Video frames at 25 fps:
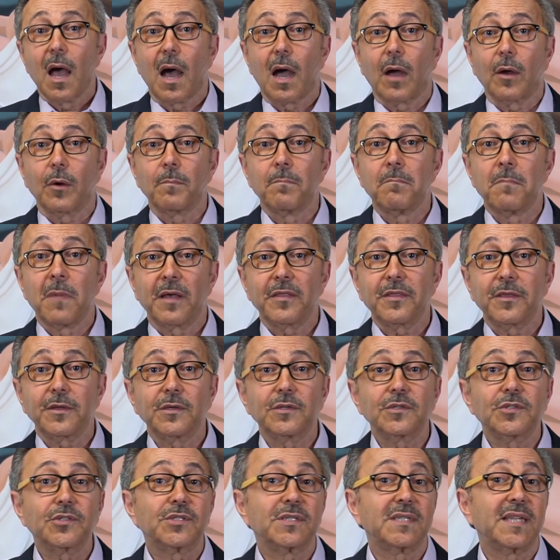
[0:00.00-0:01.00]
Our
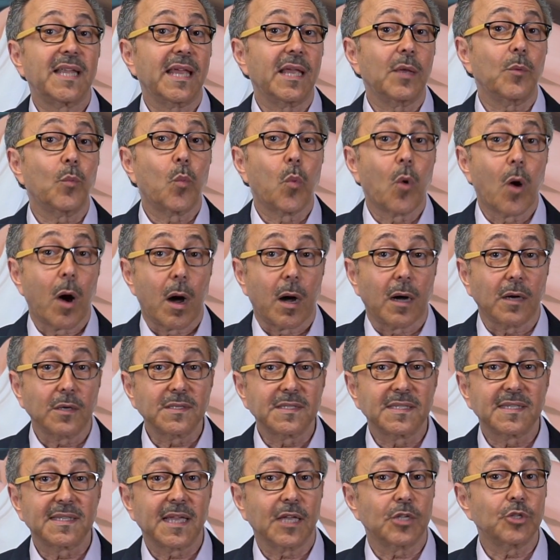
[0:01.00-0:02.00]
Mother's Day
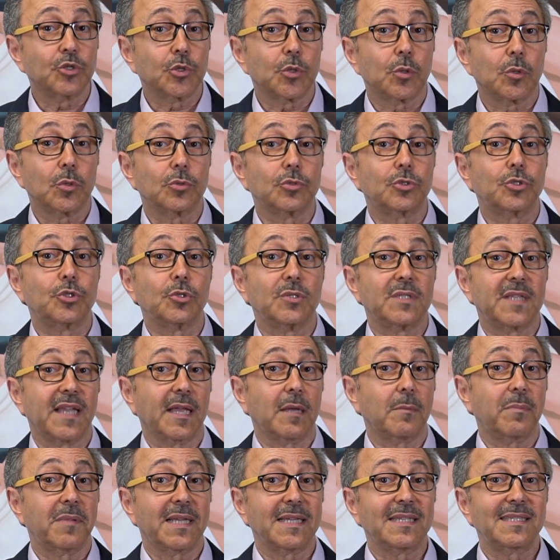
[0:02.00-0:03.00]
walks, scheduled to
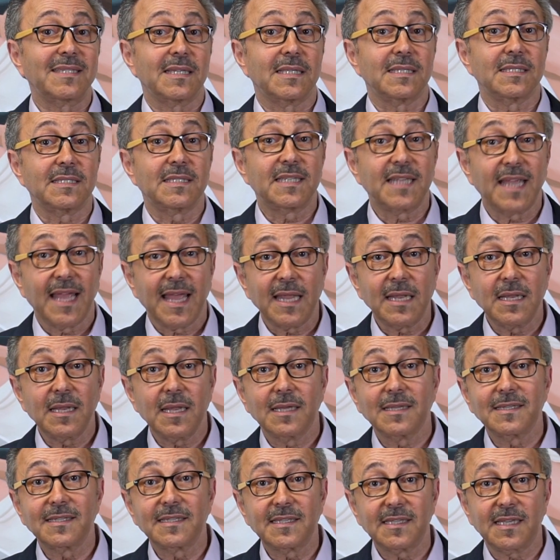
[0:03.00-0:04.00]
take place in
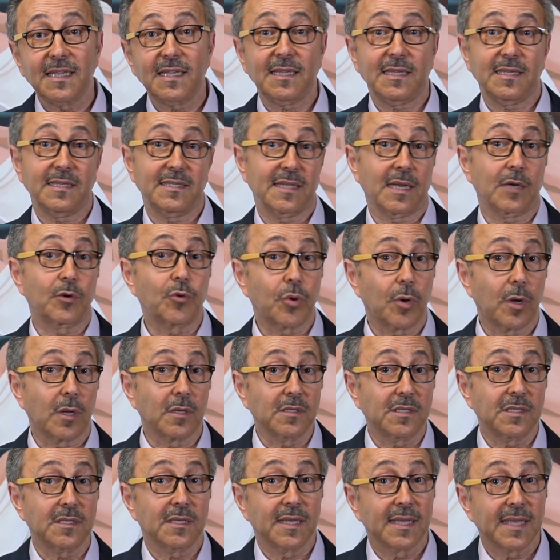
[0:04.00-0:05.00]
10 cities
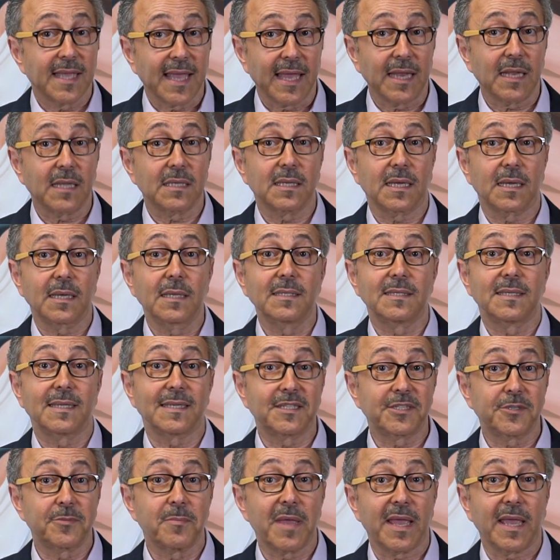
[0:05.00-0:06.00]
across Canada
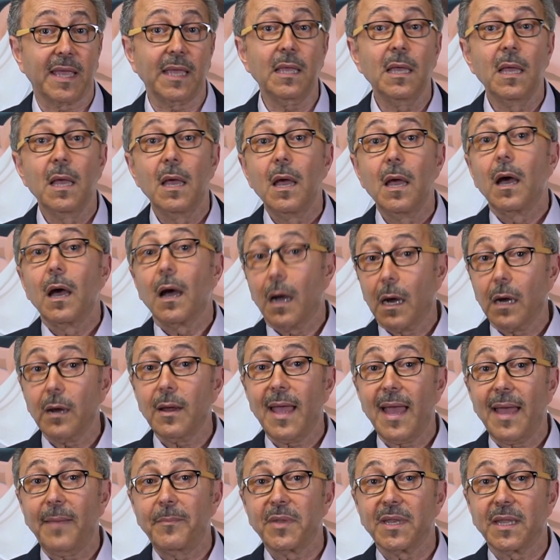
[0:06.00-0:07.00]
this May, are
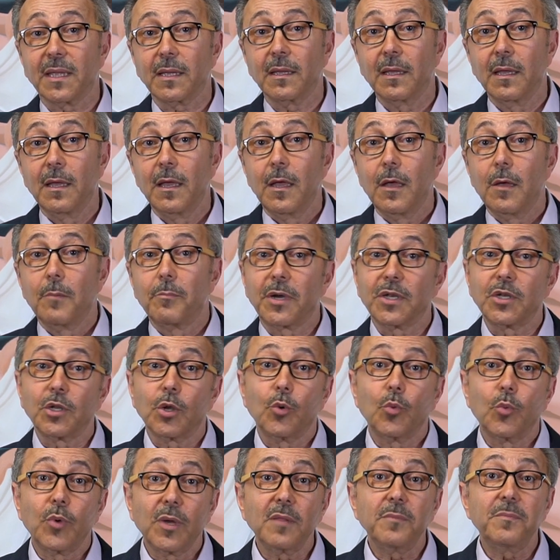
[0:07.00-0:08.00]
happening, but
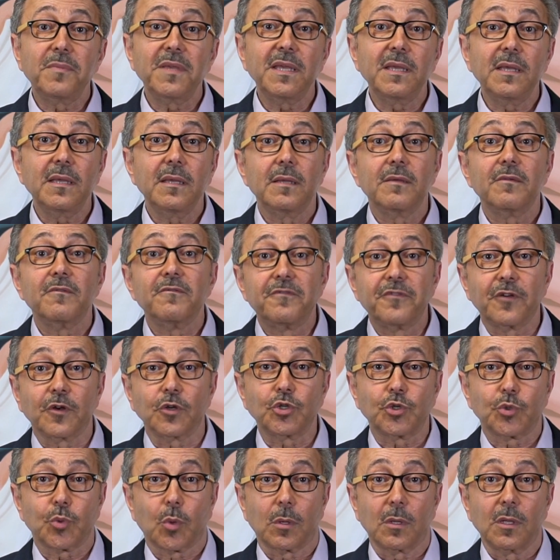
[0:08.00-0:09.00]
will be
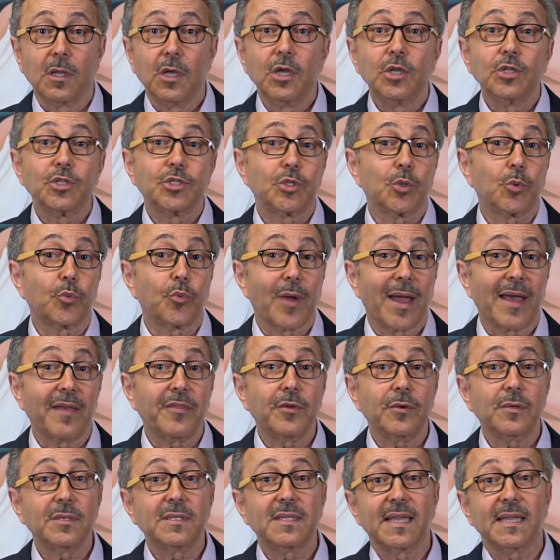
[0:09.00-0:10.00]
virtual. So
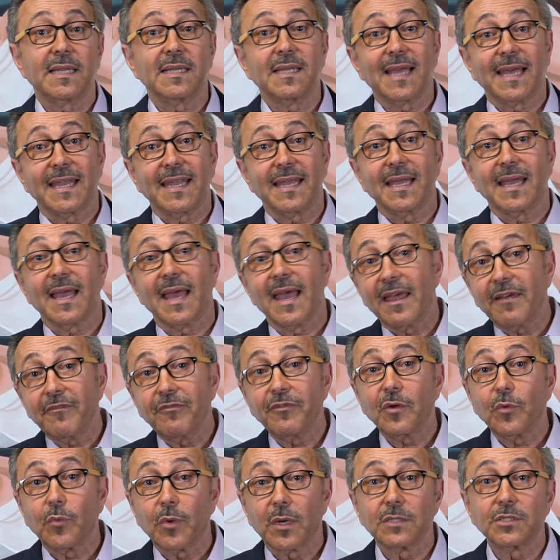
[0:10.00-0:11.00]
rather than getting
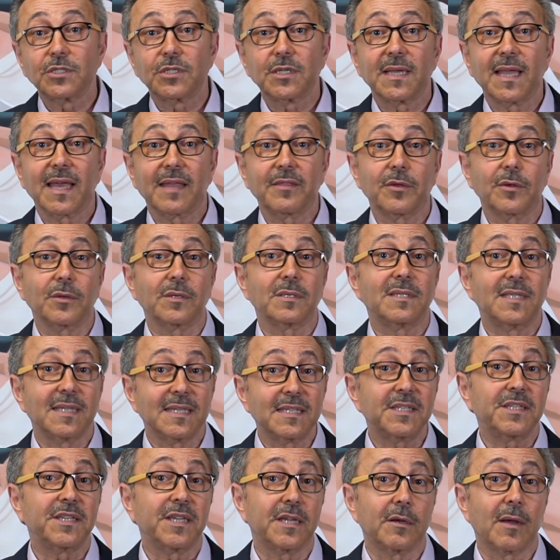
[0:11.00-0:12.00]
everyone together
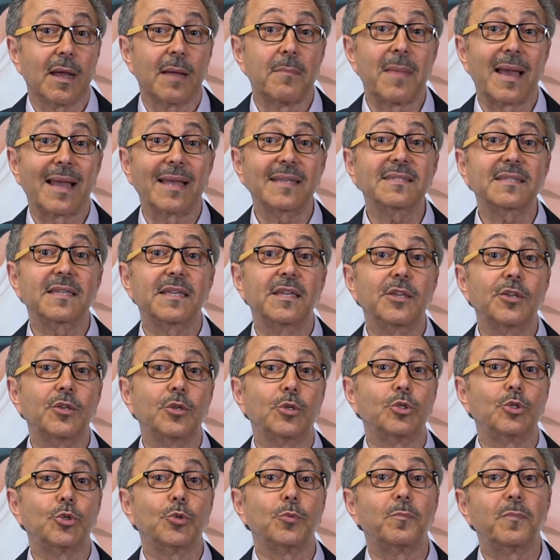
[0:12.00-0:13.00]
this year, I'm asking
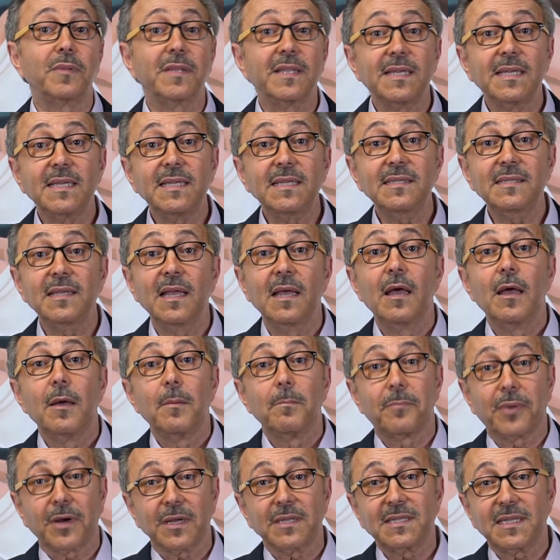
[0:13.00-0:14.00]
you to please
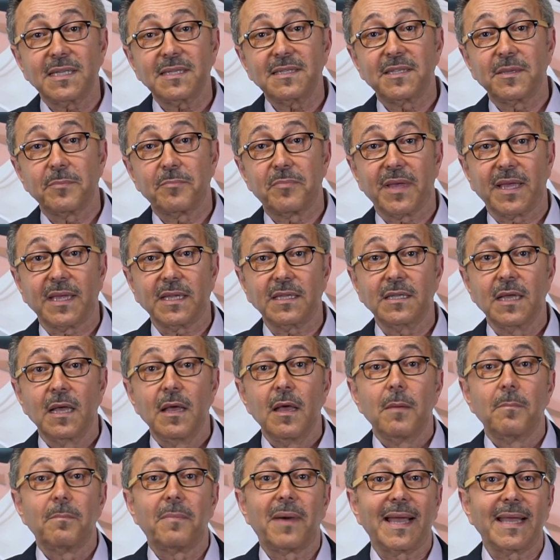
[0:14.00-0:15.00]
participate
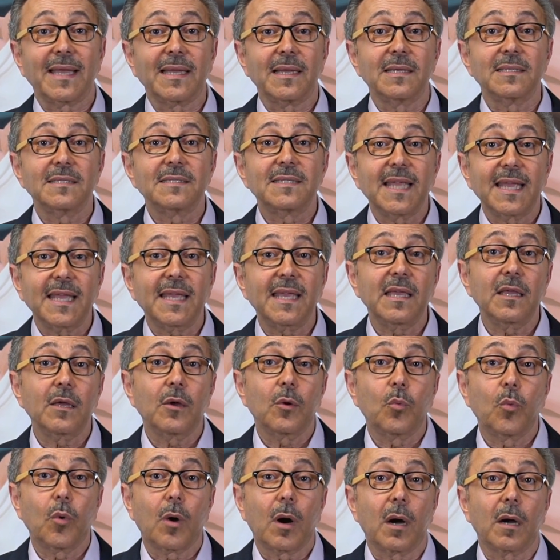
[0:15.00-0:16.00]
by taking
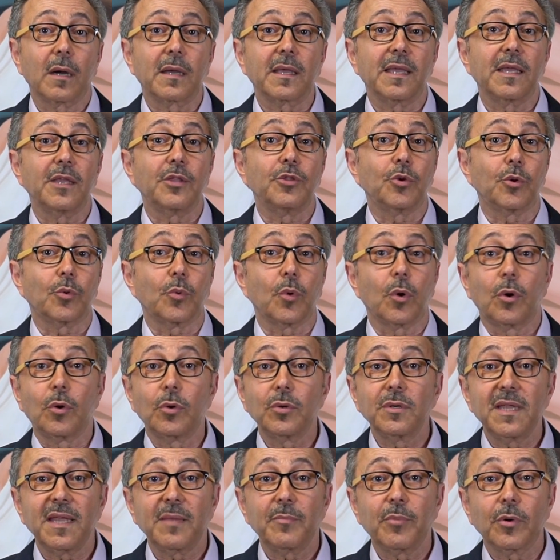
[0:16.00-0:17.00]
a walk in your
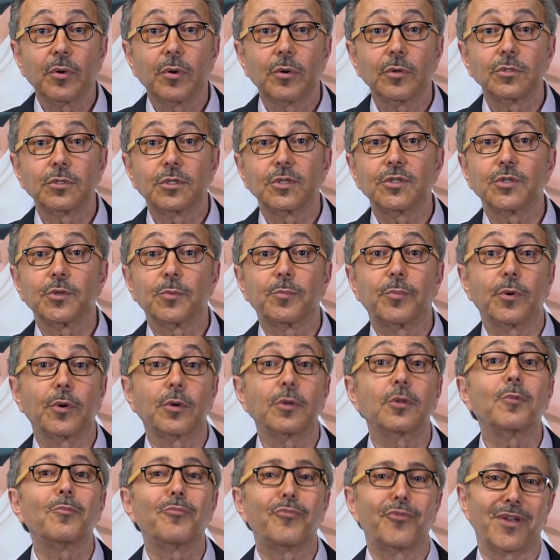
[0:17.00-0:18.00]
own neighborhood to
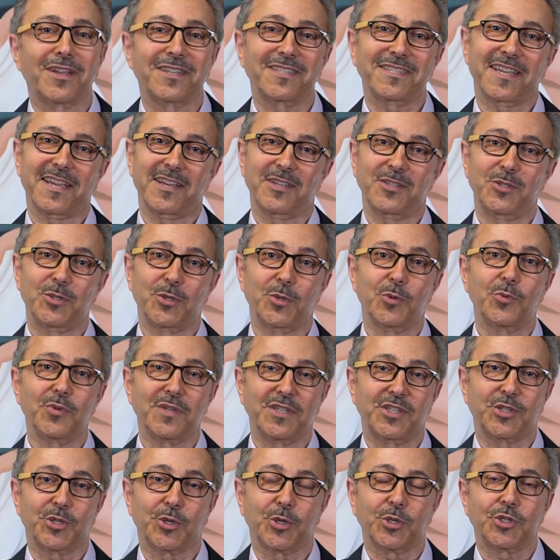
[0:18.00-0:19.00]
support breast cancer
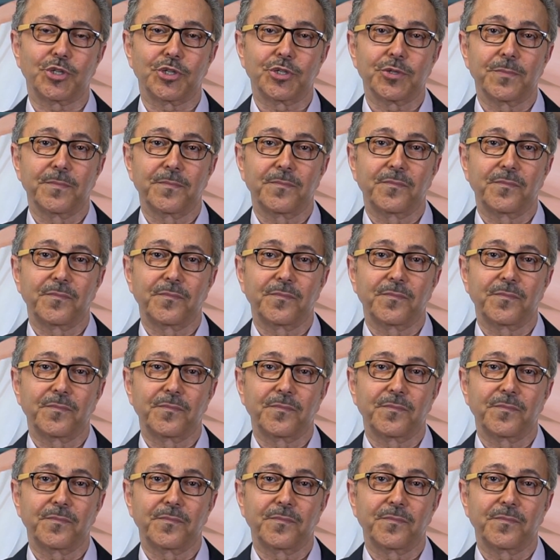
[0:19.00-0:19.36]
research.